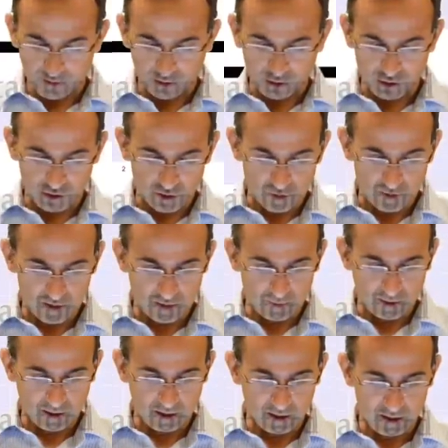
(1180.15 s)
functions we
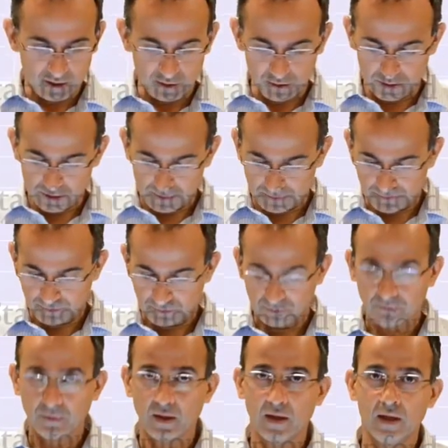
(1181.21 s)
typically use.
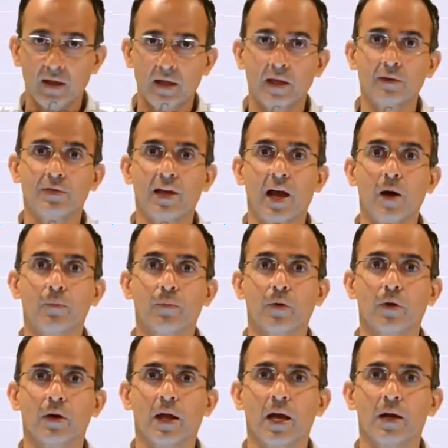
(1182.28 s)
If the
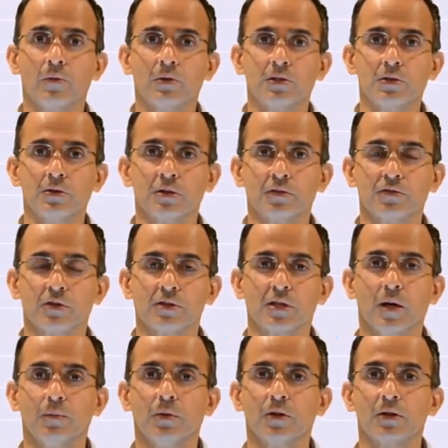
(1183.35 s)
output layer was using, for
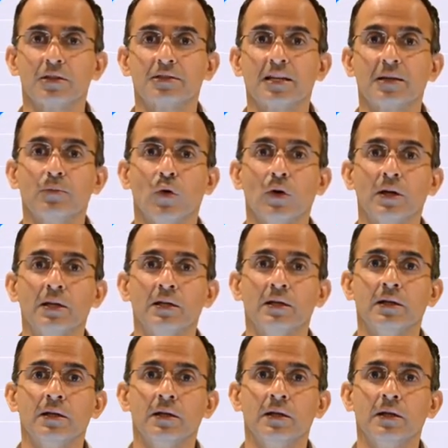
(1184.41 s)
example, the sigmoid
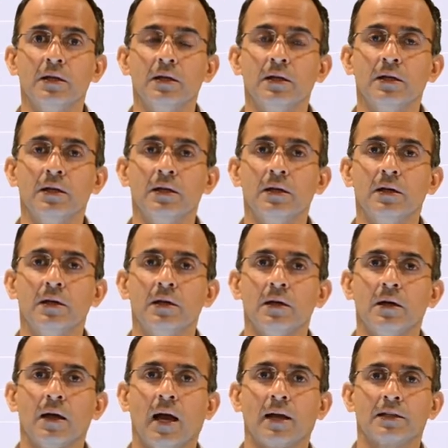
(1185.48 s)

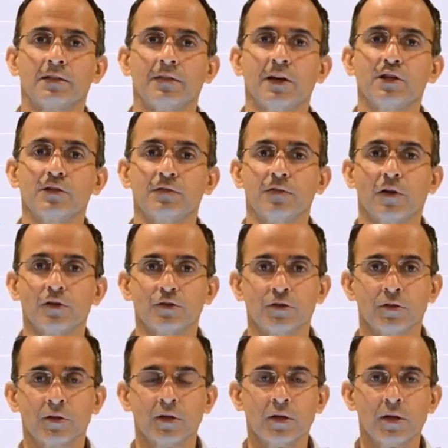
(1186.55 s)
activation
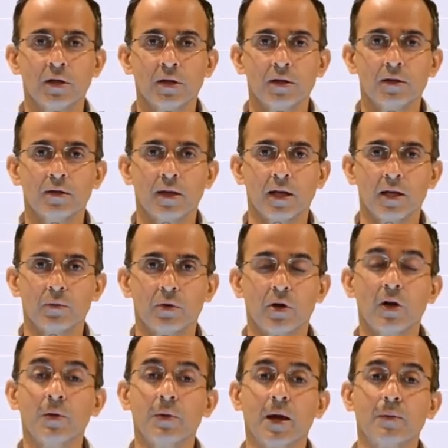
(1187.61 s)
function, then it would
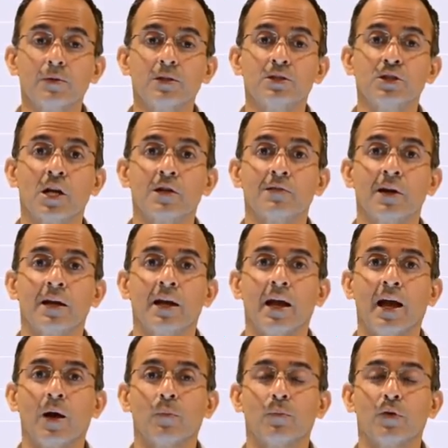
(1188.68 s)
only be able to generate
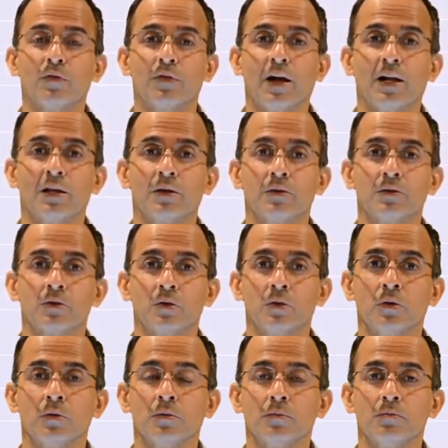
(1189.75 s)
output values
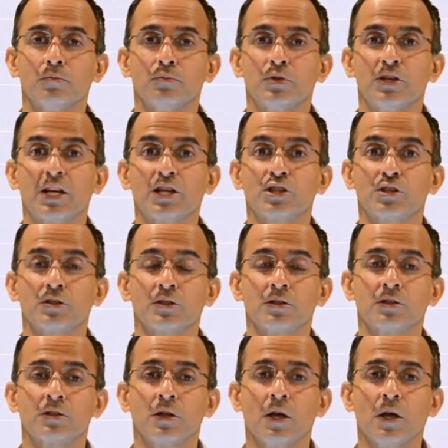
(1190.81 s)
or
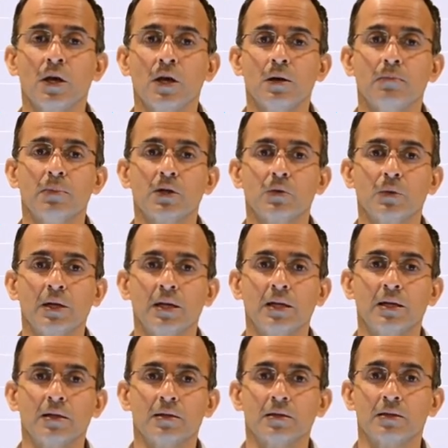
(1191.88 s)
predictions
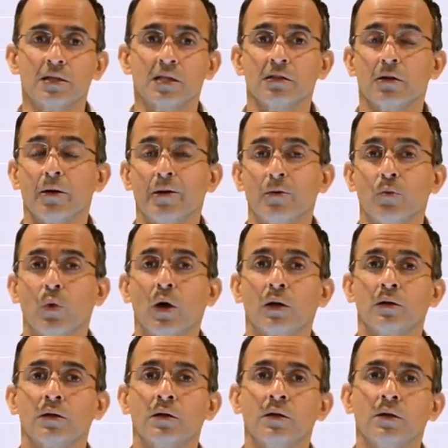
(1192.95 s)
between zero and
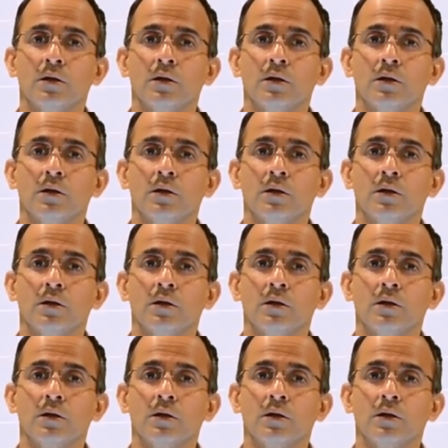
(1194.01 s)
one,